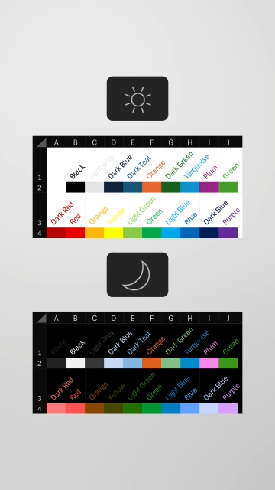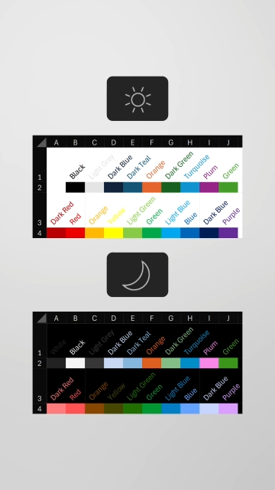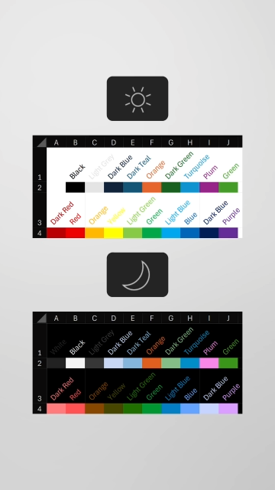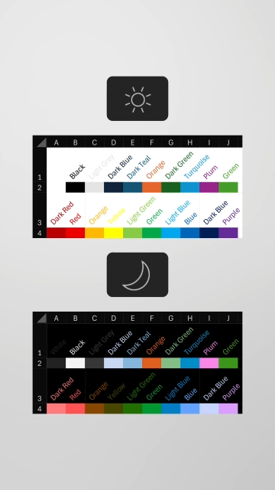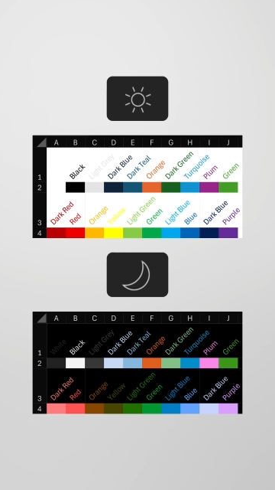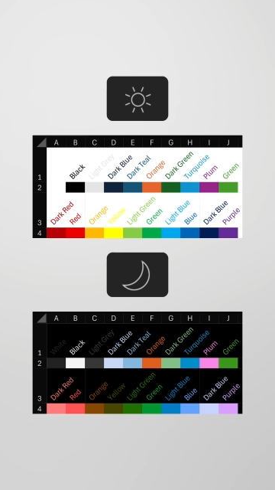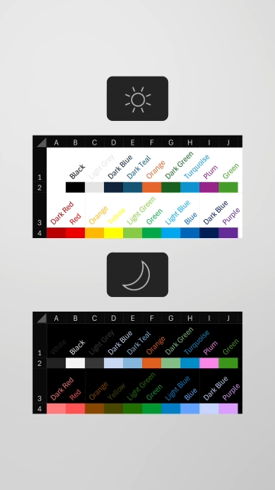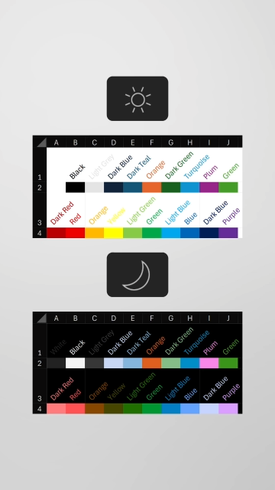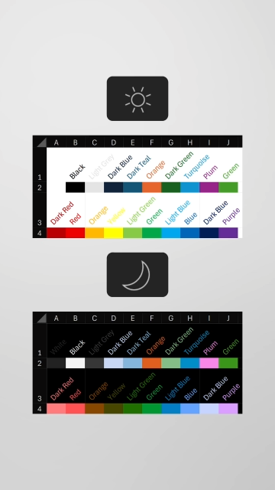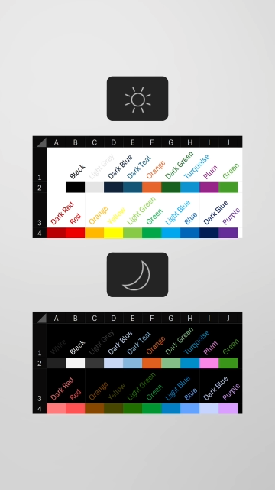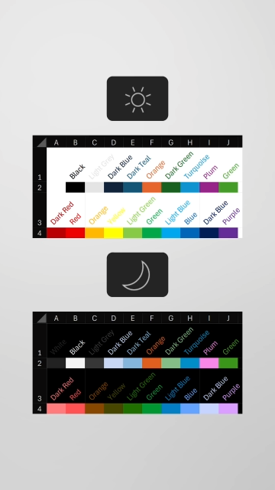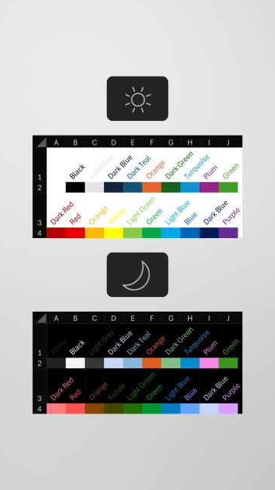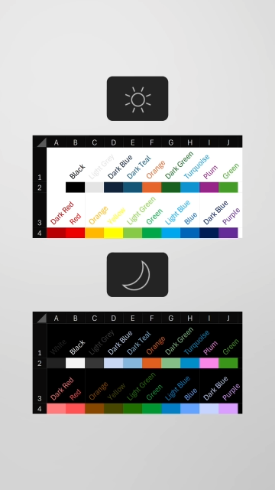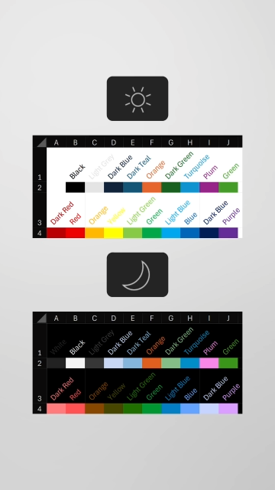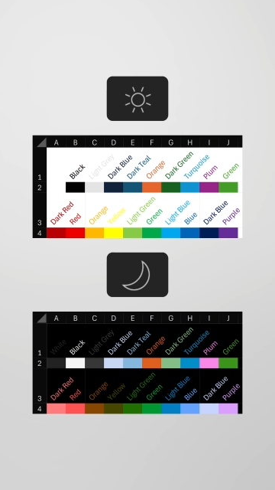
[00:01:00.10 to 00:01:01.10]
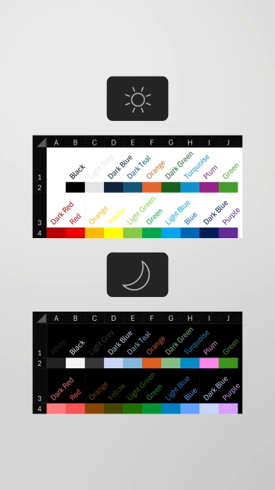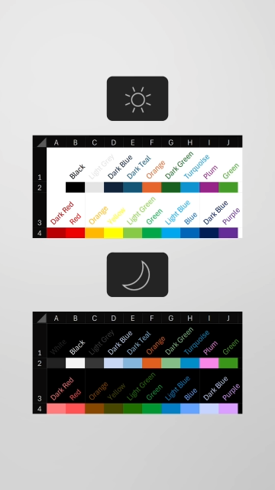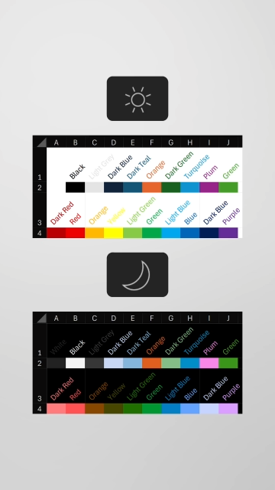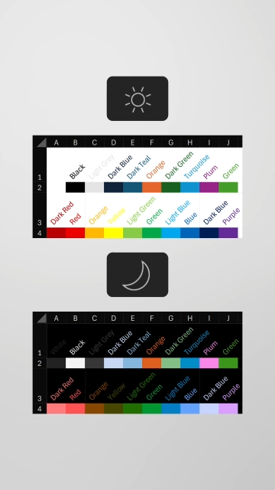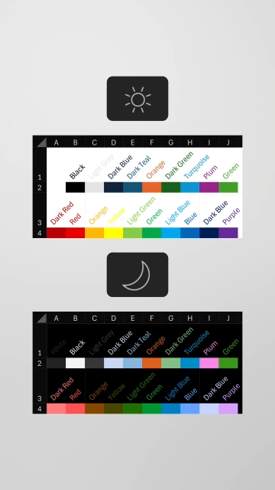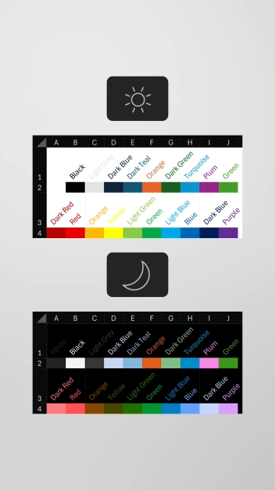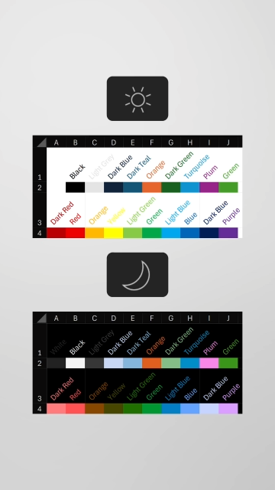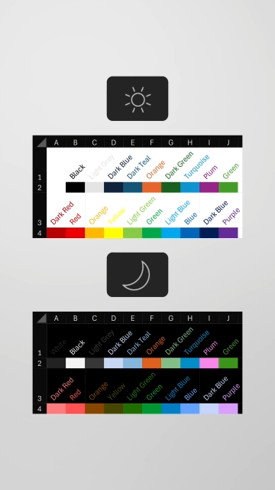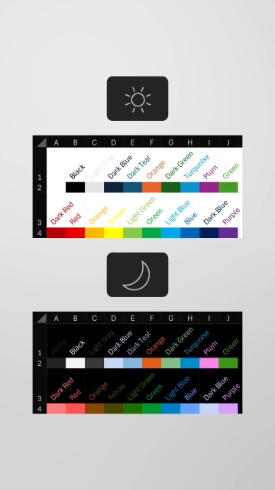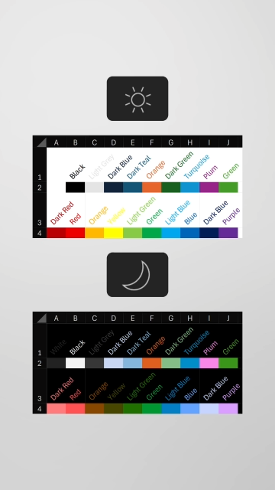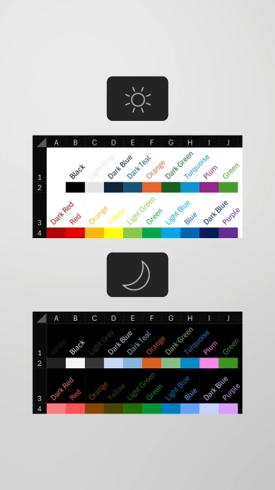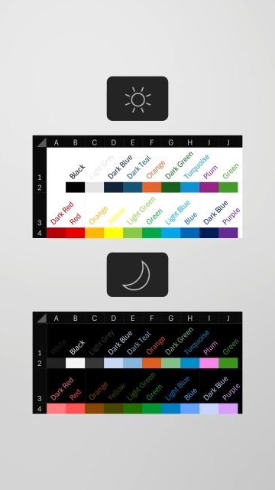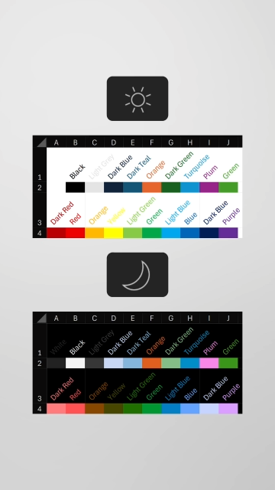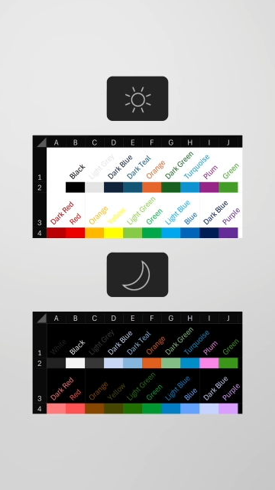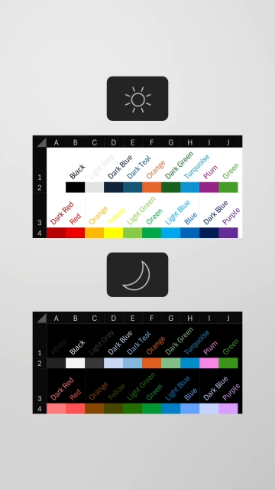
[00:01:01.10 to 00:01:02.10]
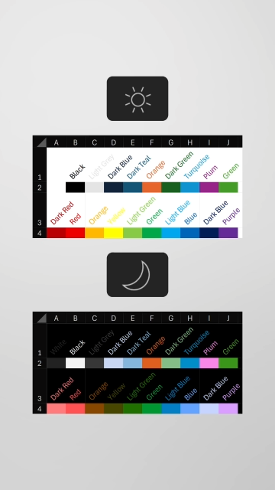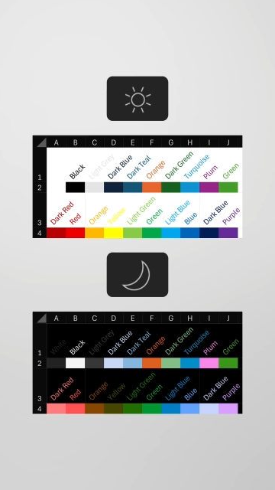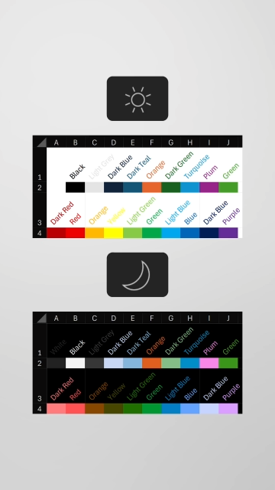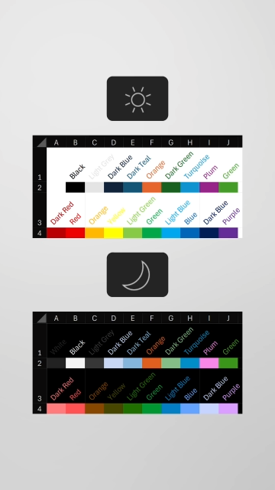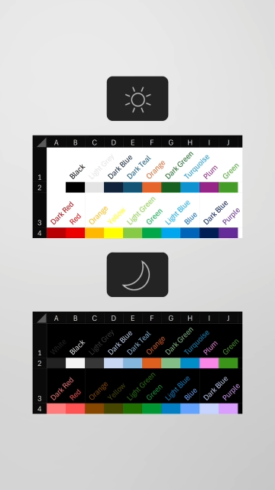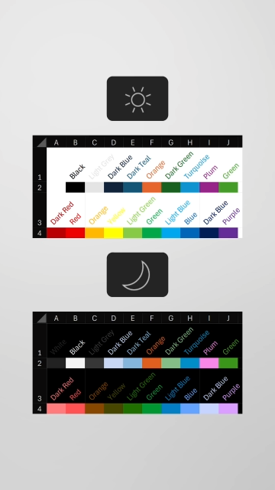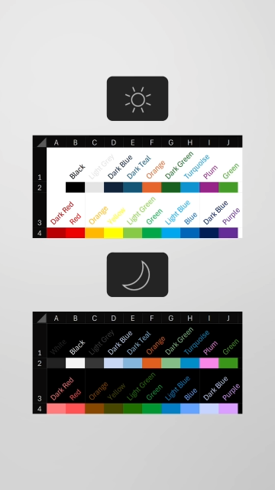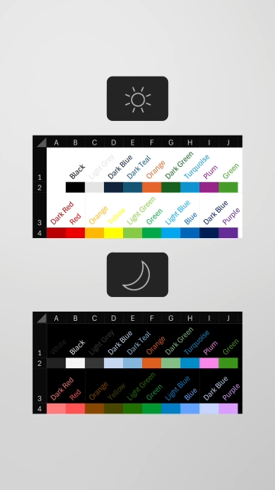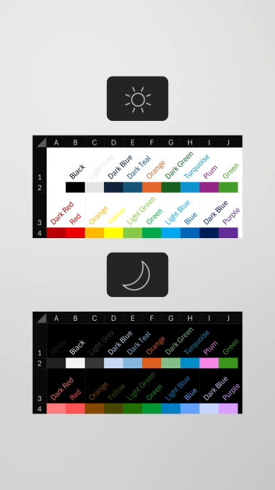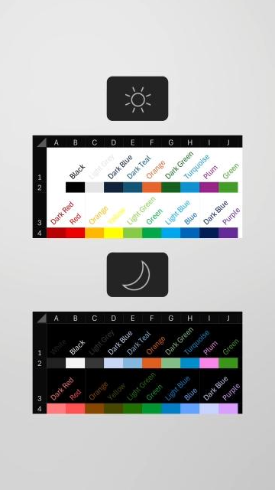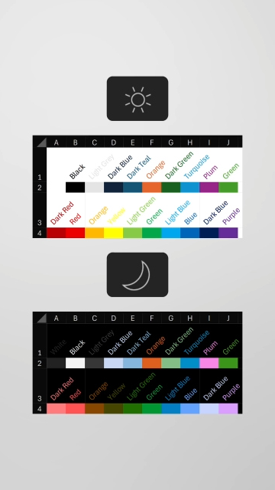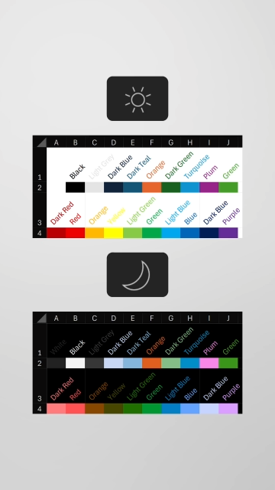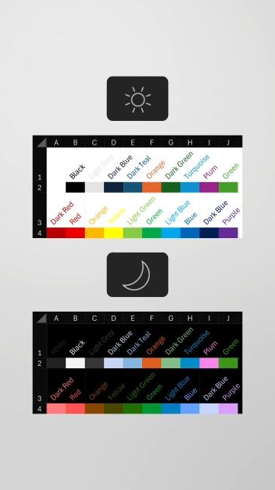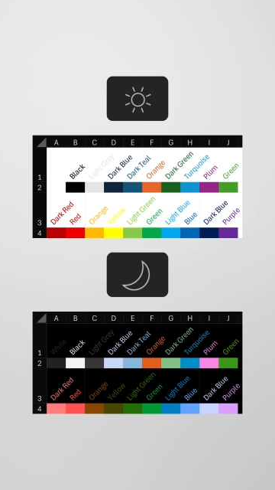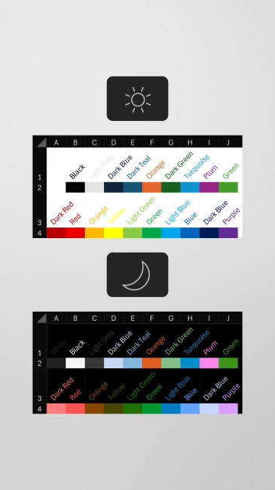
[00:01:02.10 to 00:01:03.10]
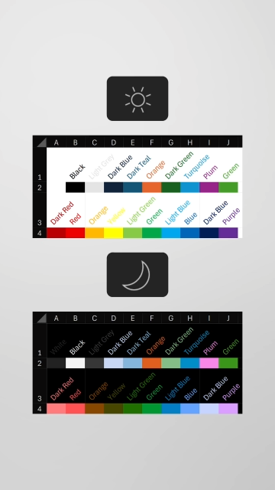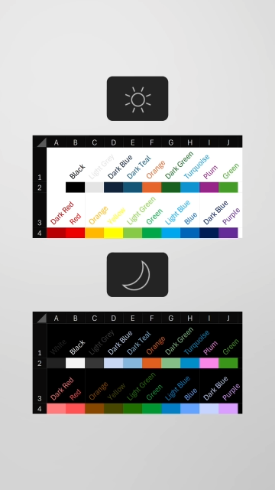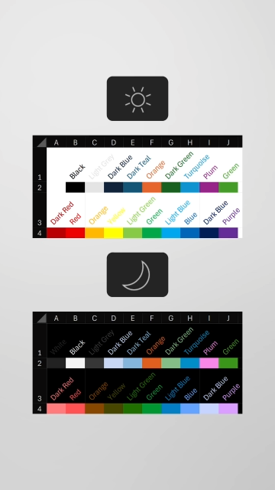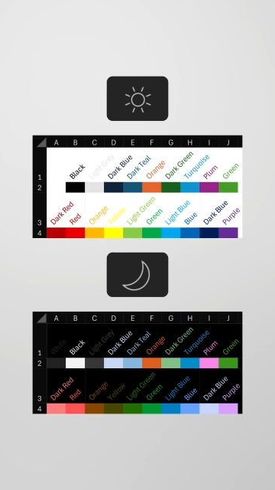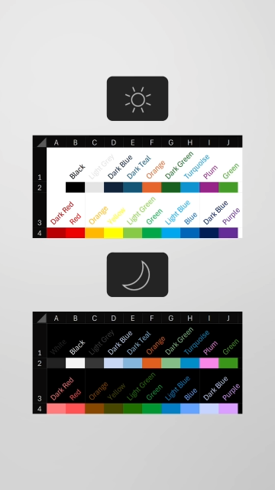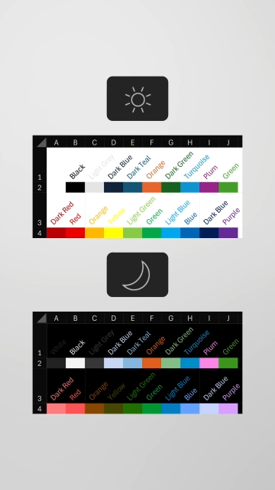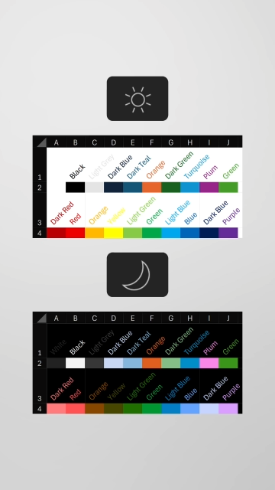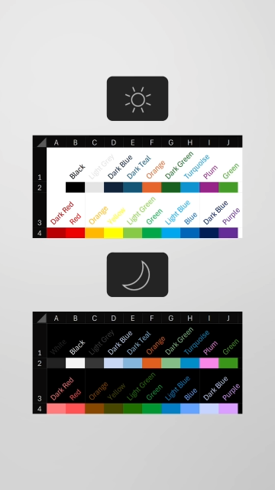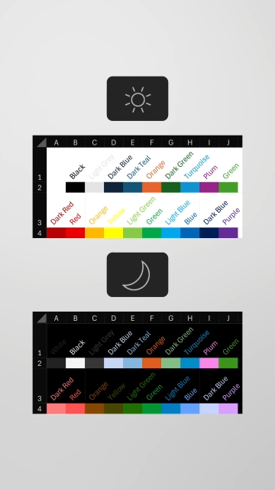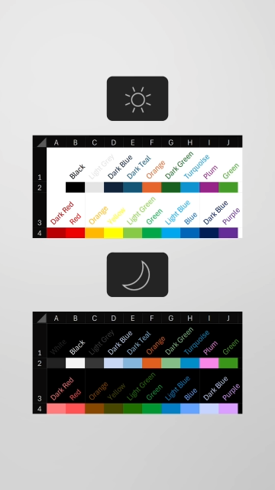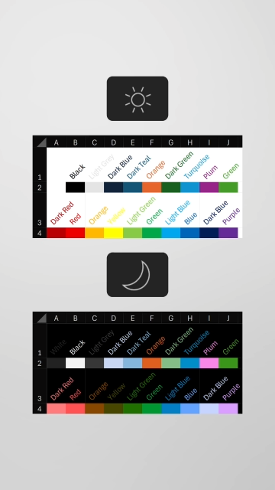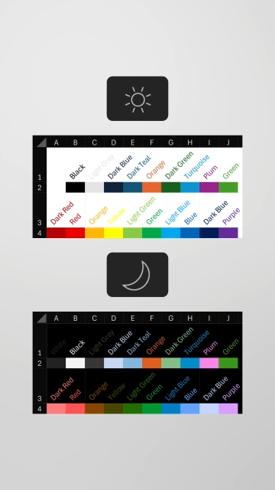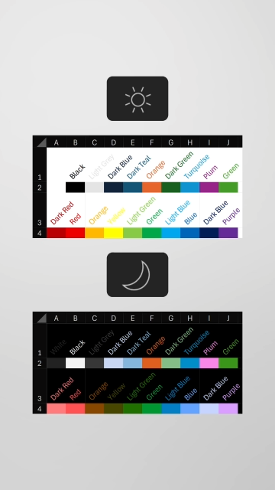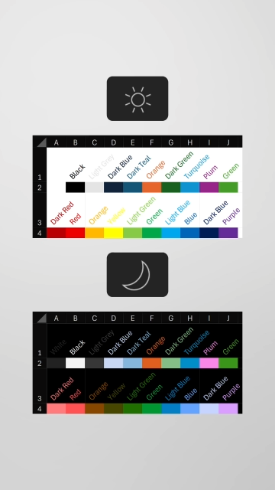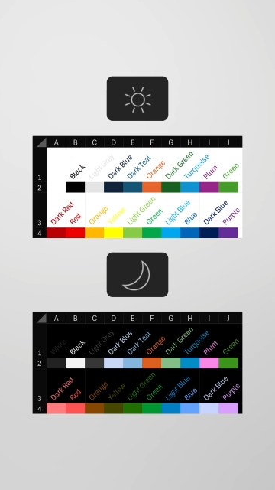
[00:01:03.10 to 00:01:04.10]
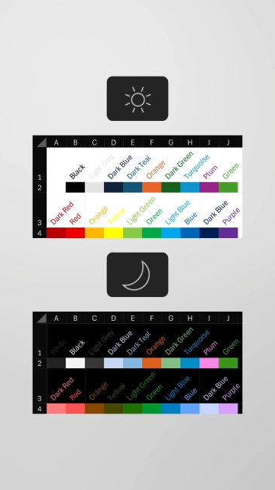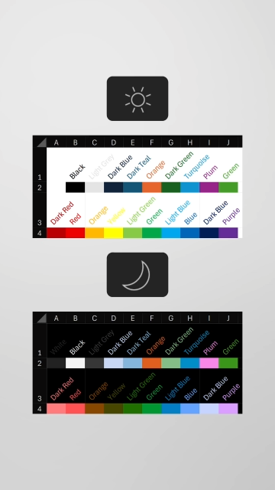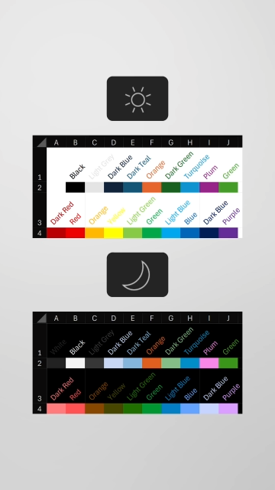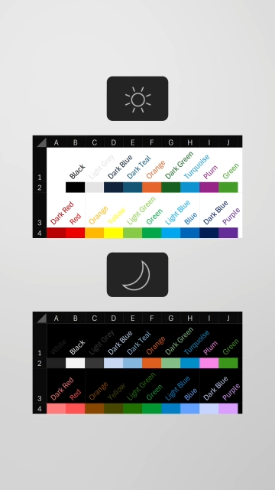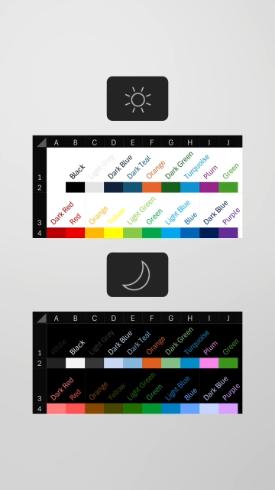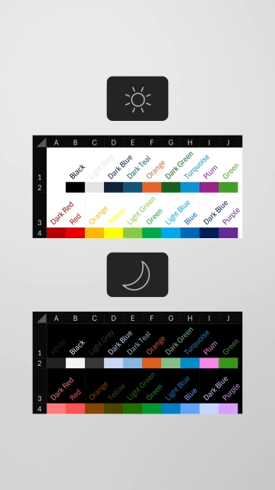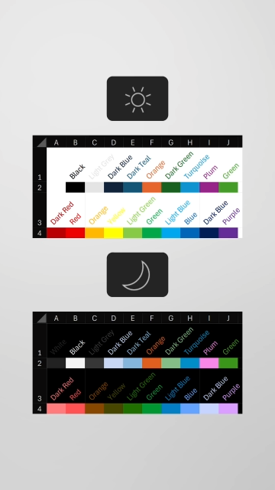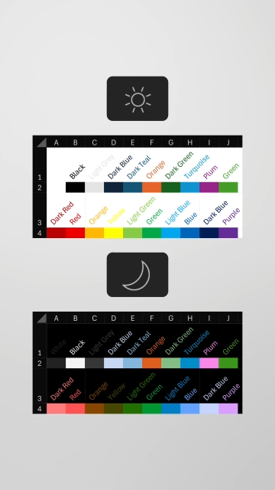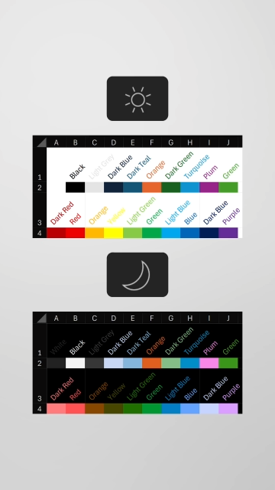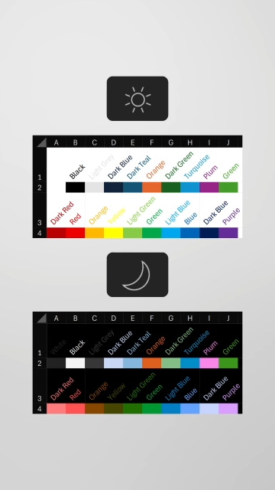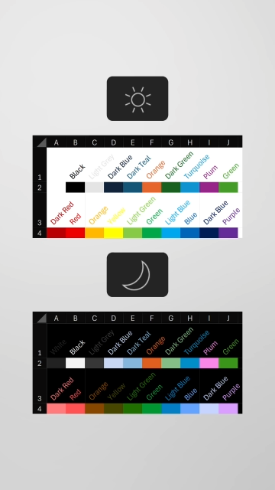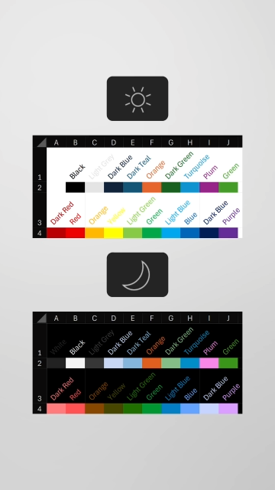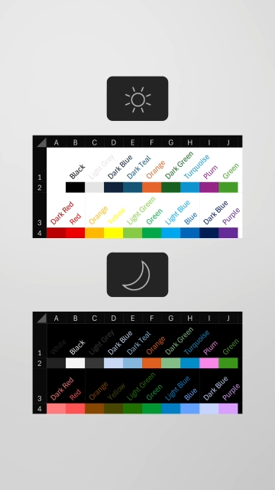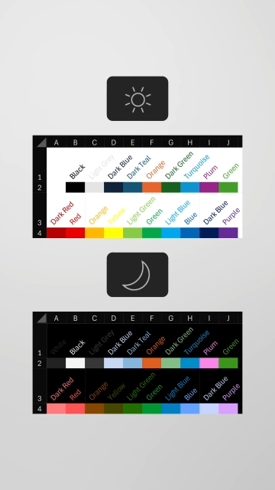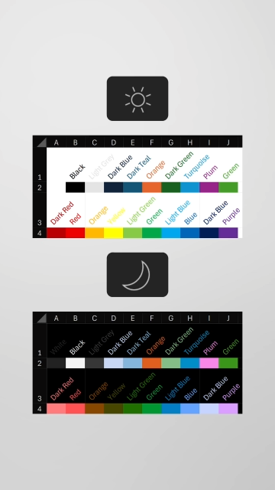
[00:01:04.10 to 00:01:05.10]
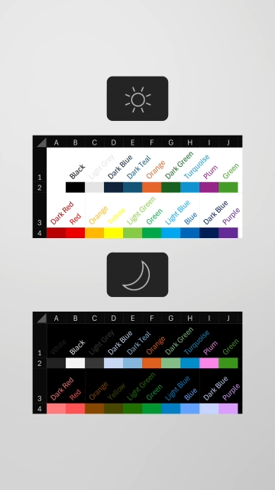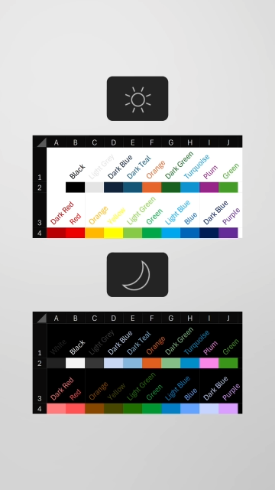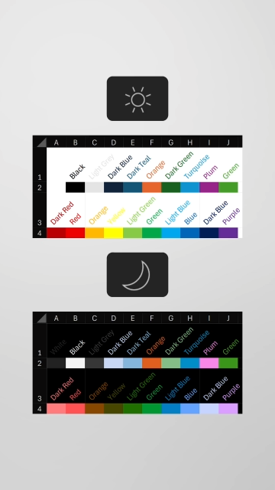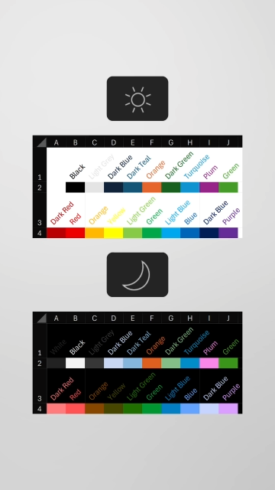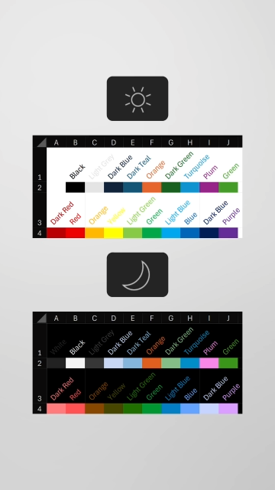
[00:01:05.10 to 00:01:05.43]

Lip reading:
Nobody's mouth can be seen.